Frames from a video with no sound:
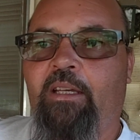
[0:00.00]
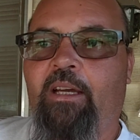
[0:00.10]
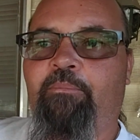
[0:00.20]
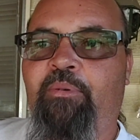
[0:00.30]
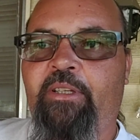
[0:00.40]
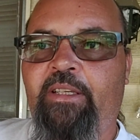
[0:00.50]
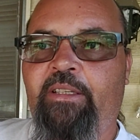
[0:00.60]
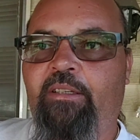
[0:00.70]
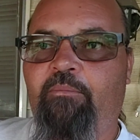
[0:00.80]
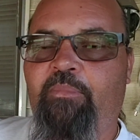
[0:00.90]
I put it
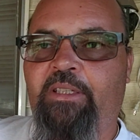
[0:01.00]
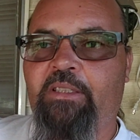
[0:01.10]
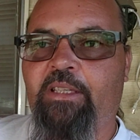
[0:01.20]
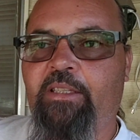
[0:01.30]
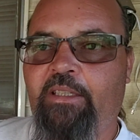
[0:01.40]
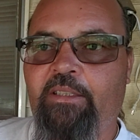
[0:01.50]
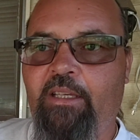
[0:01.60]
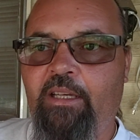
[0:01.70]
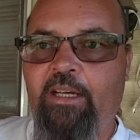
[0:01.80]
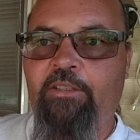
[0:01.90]
because
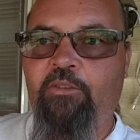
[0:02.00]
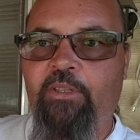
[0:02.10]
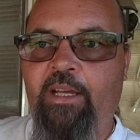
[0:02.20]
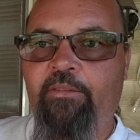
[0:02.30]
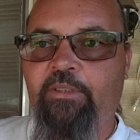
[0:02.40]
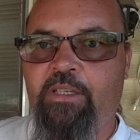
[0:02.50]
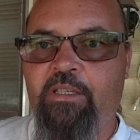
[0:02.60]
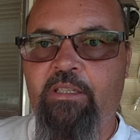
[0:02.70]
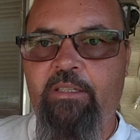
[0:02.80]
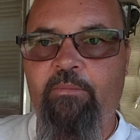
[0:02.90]
I don't have a
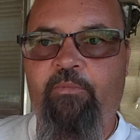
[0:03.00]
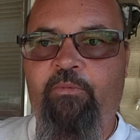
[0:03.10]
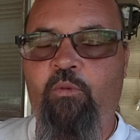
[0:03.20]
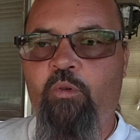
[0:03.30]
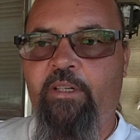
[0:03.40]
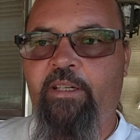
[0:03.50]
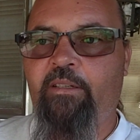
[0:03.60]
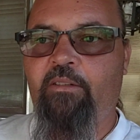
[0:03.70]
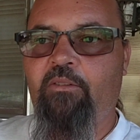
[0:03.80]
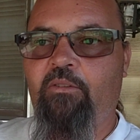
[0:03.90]
slip for it
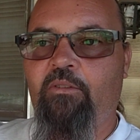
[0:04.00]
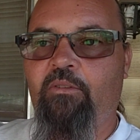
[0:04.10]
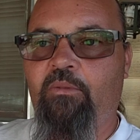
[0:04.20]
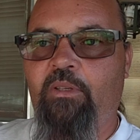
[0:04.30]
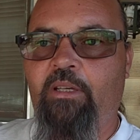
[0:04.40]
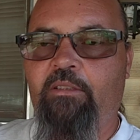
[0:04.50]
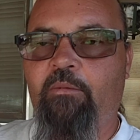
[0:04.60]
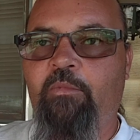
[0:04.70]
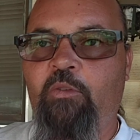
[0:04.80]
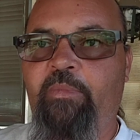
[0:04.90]
at the
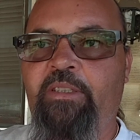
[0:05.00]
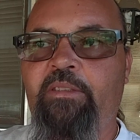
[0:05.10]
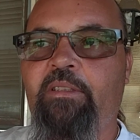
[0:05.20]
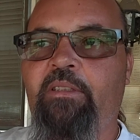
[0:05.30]
moment.